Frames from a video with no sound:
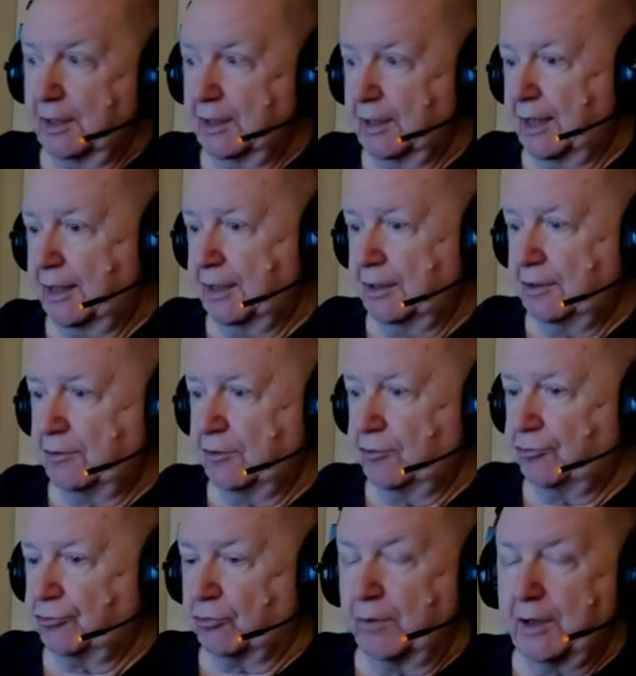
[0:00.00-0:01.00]
out in the
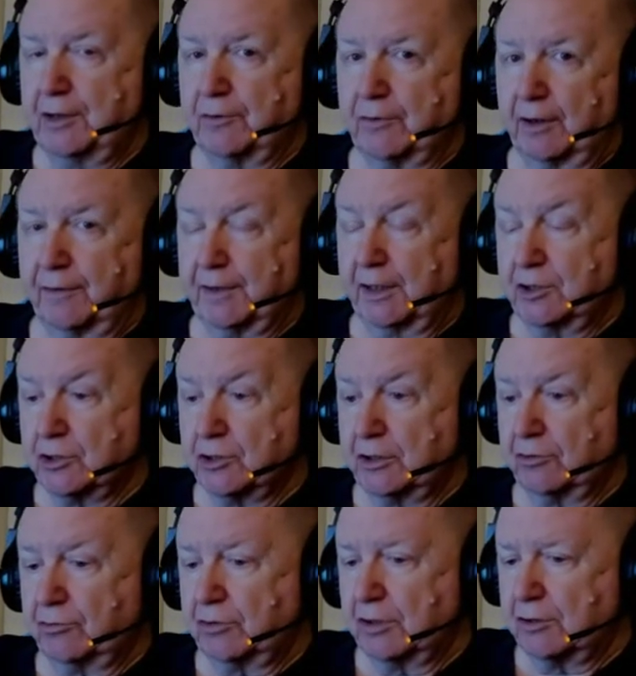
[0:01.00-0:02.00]
street or anything. She
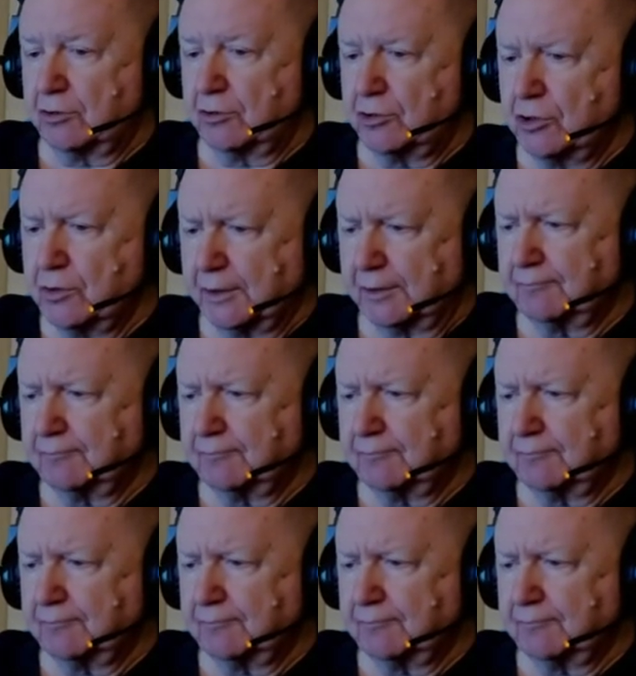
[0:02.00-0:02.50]
just didn't do it.